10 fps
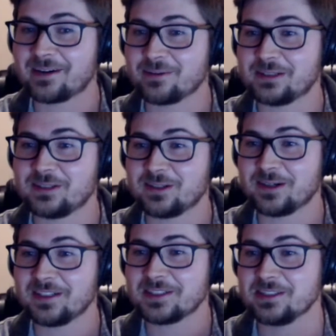original
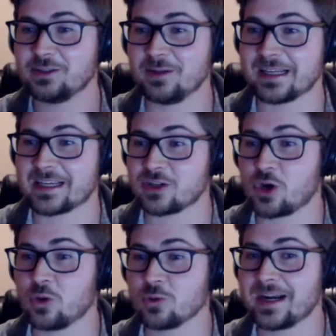artist and do like a
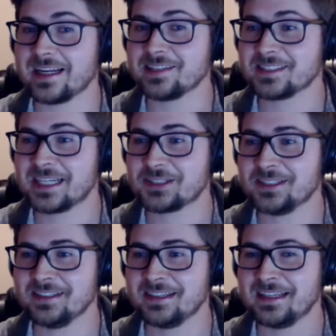co-writing
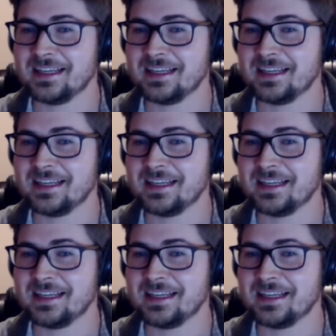session.